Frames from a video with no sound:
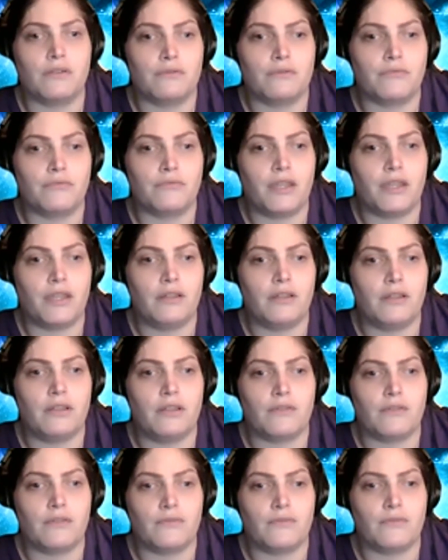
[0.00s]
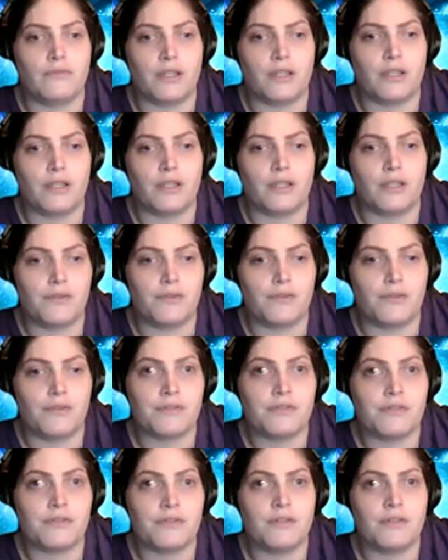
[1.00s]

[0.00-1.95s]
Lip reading: editing the videos,